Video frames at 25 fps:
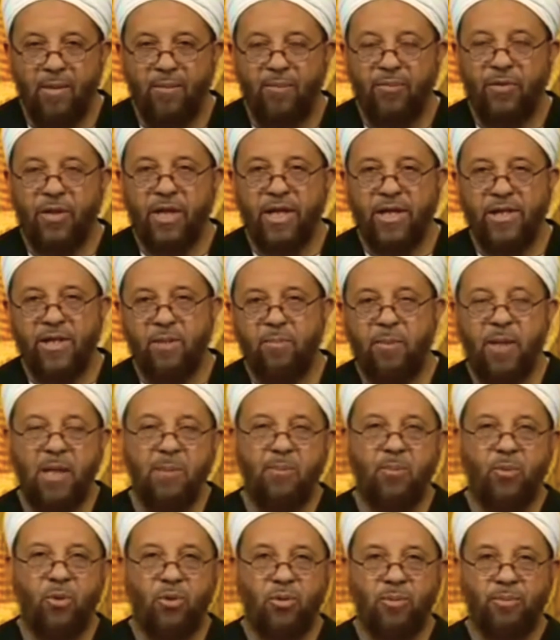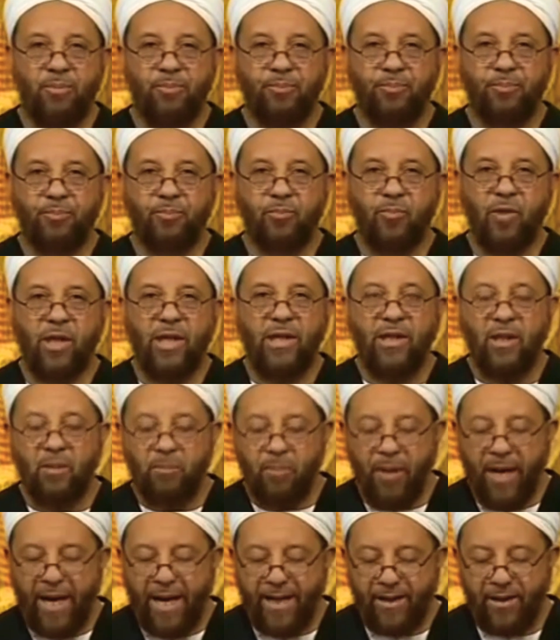These people, in the
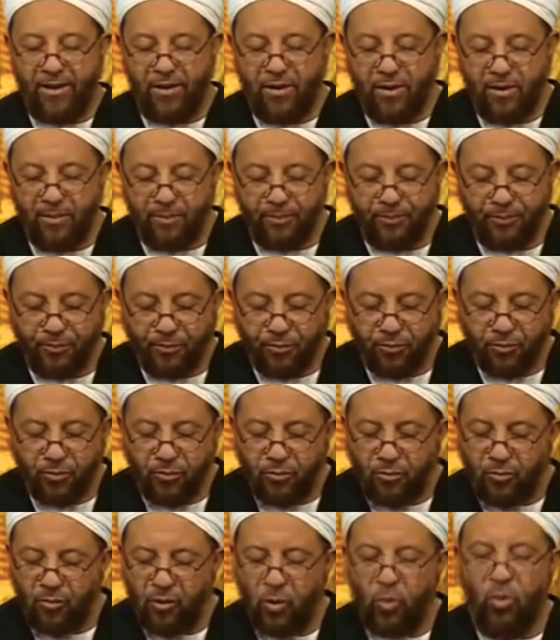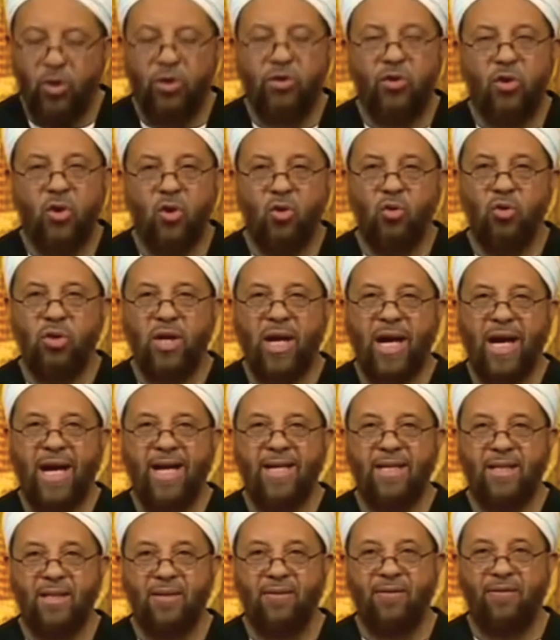past, were known
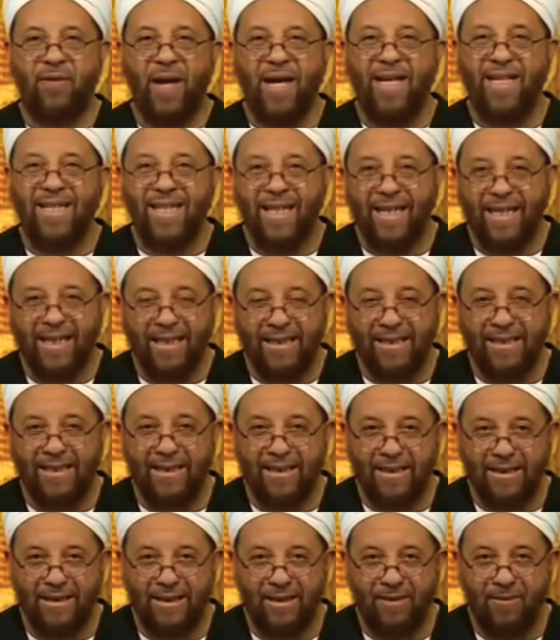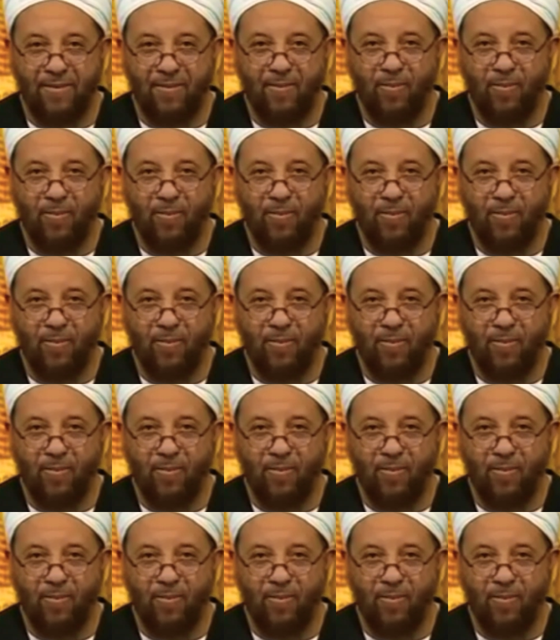as Vikings.